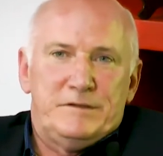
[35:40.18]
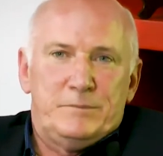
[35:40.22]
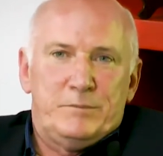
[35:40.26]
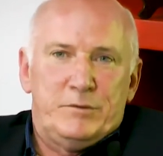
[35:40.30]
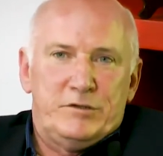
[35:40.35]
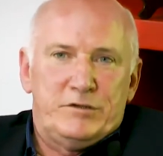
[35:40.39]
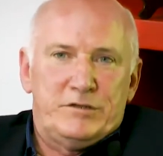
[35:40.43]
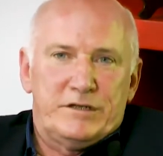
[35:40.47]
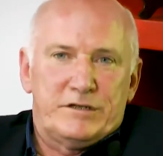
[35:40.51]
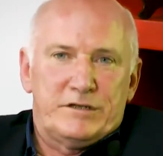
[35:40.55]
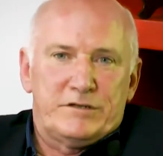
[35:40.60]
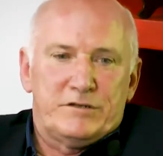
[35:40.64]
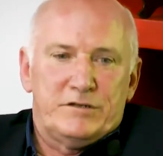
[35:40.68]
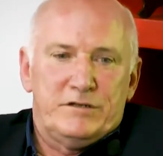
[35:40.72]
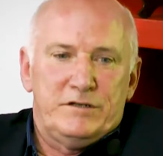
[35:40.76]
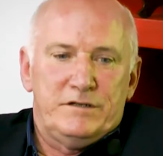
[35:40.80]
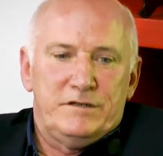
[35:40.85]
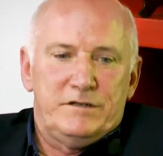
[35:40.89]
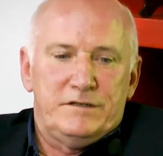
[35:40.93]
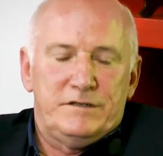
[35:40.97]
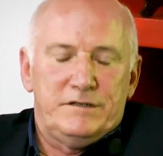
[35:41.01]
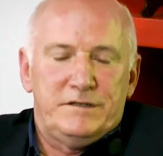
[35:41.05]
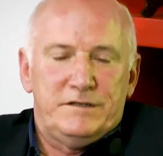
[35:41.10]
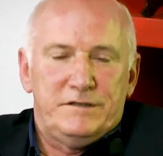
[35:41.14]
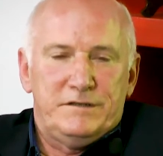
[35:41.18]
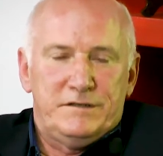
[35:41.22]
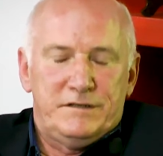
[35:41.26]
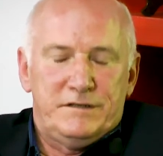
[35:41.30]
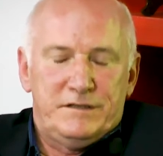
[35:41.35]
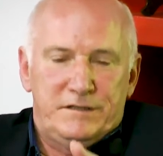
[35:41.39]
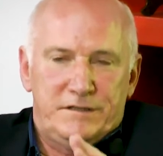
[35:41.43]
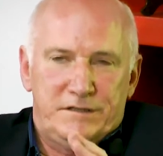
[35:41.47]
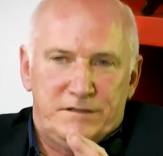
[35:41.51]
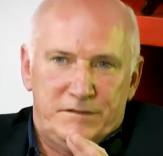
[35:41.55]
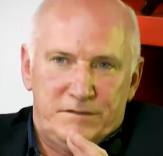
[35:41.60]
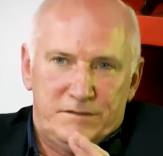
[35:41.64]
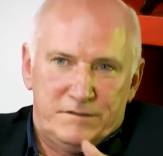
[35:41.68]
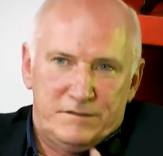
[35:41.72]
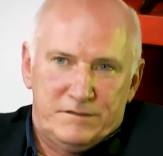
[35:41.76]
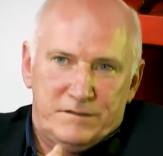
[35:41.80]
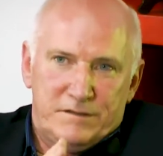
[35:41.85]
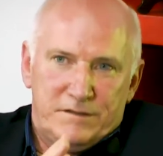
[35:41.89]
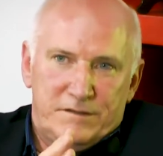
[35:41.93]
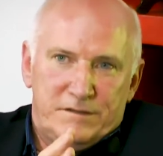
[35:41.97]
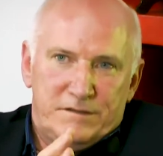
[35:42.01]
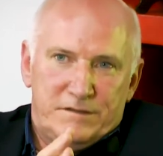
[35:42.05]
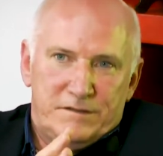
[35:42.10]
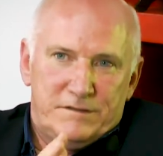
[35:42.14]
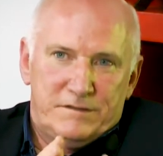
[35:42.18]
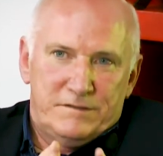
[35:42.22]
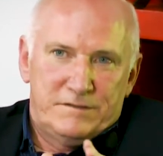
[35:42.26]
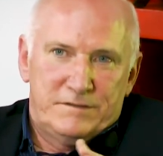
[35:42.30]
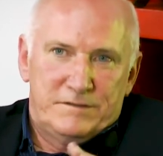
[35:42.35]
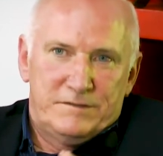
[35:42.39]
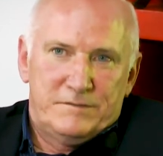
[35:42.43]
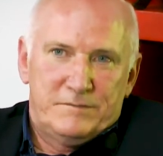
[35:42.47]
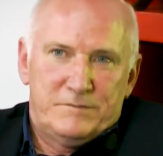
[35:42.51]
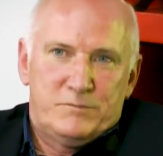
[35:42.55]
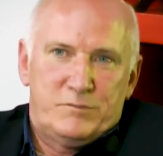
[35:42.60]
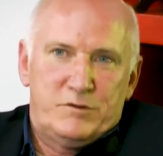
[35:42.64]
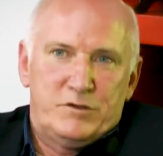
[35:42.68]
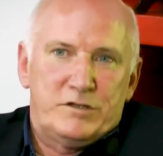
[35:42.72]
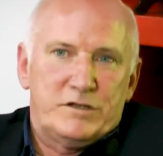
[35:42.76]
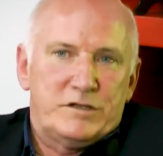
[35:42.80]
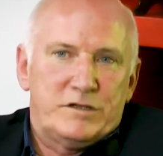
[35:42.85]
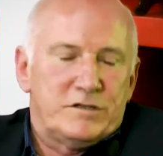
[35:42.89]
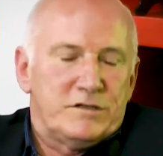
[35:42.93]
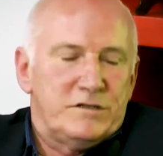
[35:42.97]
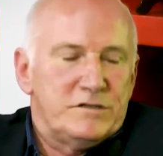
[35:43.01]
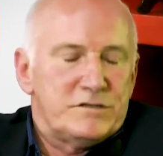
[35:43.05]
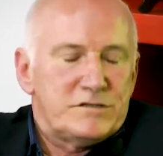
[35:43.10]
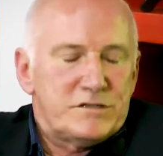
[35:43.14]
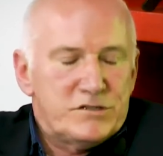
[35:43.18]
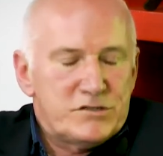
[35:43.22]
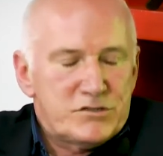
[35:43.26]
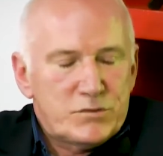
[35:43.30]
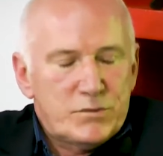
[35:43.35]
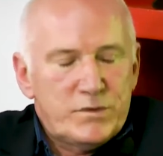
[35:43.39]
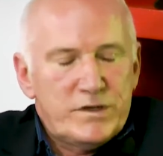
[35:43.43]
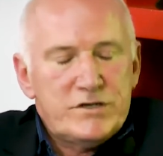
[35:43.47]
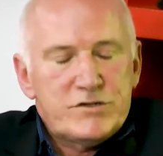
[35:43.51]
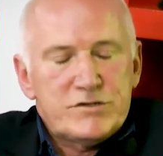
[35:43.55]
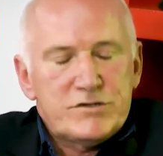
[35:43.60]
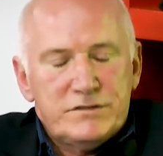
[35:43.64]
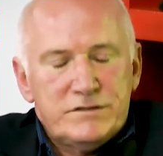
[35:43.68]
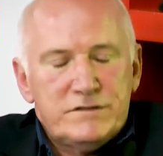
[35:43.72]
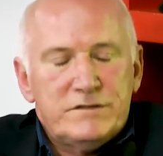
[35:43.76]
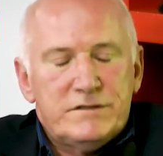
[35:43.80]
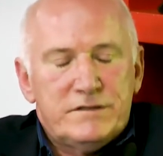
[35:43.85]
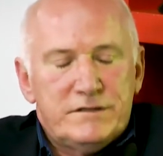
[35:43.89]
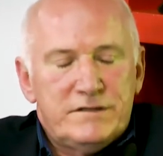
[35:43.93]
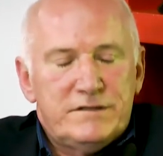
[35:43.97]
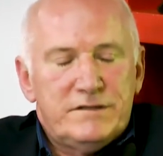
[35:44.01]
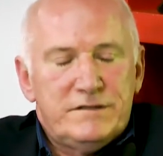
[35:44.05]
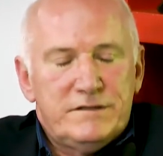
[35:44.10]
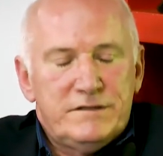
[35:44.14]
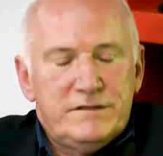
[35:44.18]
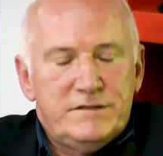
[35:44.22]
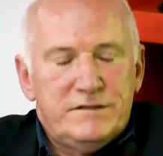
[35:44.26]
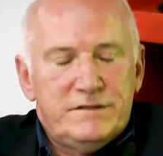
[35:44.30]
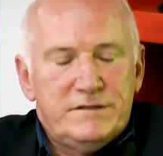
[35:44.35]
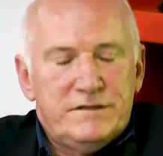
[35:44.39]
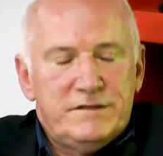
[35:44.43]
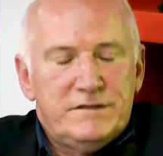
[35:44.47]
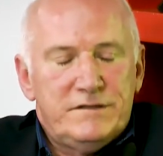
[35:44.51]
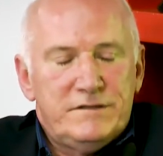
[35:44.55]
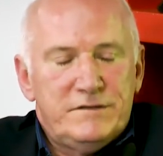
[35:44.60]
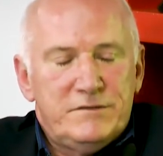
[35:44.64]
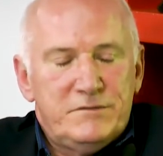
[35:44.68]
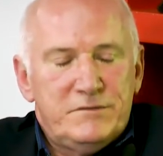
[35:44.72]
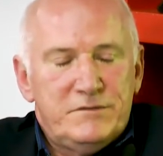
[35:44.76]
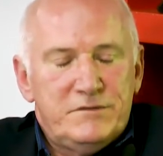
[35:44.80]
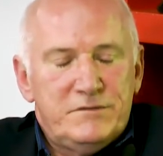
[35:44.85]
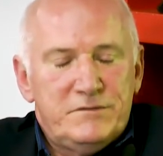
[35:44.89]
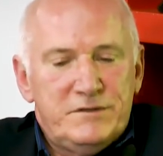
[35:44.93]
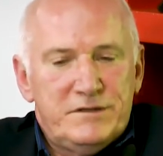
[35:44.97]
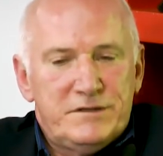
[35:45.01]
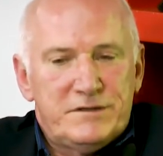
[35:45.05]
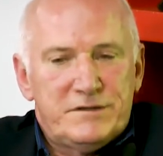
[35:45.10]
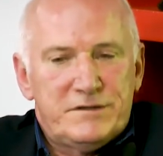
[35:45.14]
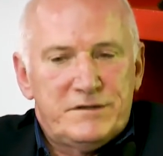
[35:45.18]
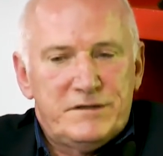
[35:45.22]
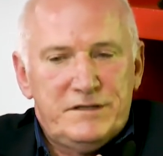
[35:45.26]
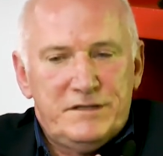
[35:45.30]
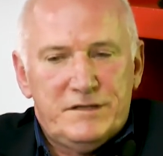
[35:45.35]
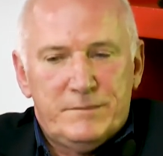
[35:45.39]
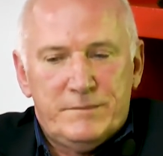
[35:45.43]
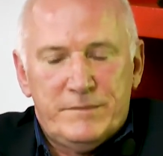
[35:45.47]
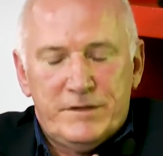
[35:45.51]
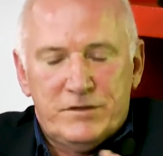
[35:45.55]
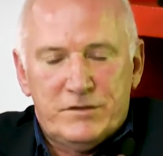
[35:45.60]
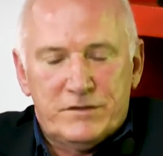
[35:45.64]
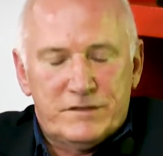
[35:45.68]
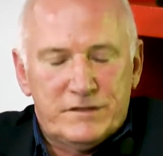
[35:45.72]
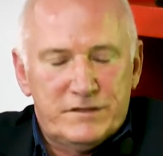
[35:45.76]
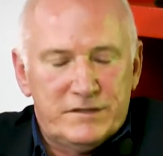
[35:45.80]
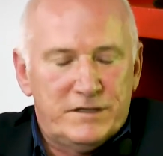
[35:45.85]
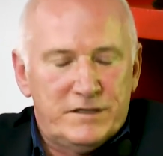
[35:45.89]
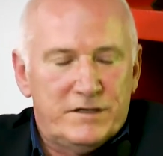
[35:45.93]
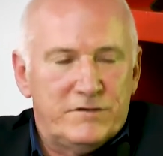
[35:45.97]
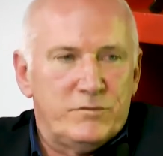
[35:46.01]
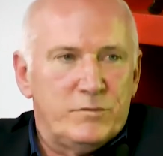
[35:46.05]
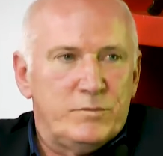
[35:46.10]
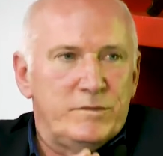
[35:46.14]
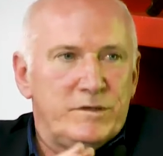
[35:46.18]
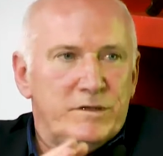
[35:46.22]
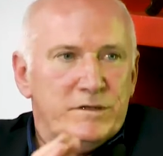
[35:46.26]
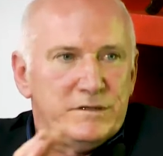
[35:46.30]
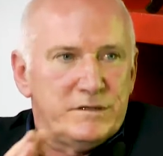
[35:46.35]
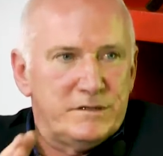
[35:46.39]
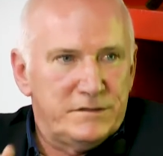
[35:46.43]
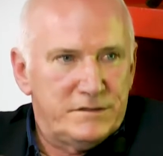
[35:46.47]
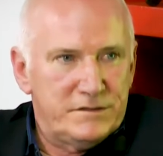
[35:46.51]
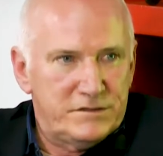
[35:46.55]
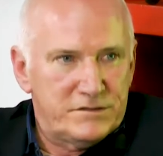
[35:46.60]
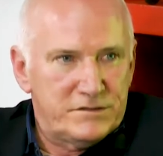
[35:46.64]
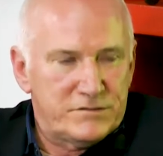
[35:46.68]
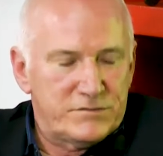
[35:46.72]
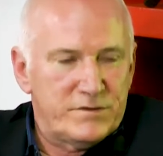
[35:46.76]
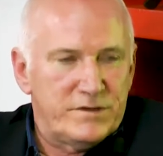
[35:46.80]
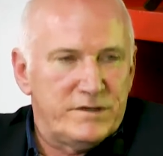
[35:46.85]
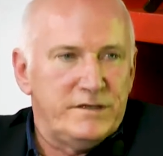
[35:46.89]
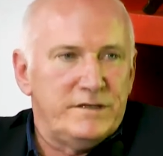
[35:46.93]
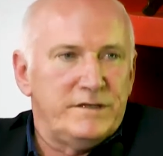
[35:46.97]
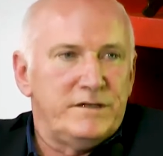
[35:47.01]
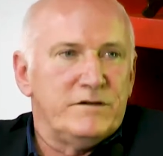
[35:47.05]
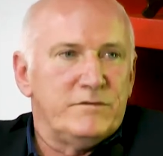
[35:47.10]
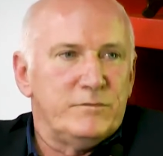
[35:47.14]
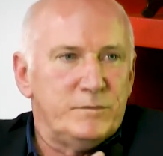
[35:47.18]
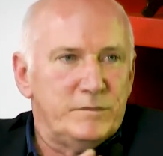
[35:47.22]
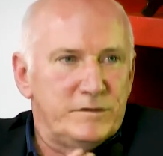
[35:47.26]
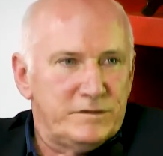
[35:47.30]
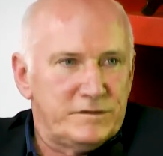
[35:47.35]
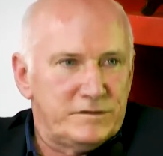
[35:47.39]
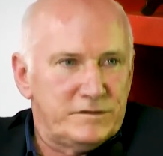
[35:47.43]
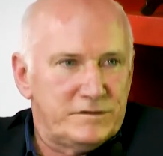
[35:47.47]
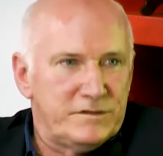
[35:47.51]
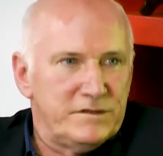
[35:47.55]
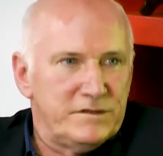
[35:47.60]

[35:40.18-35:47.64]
particularly the particular situation with the American government and the Israeli government,